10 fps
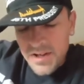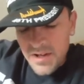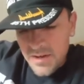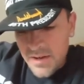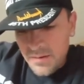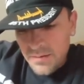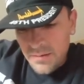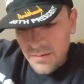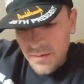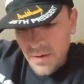It's going to
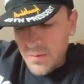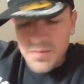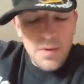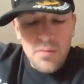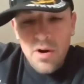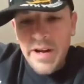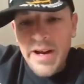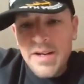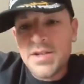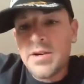almost be
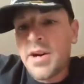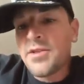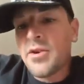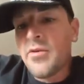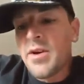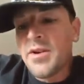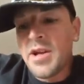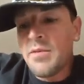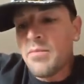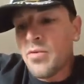broadcast straight at the ground
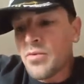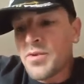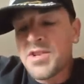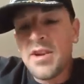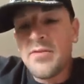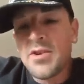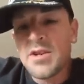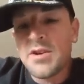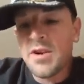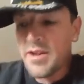to hit more
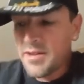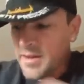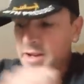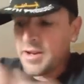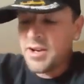receivers that are then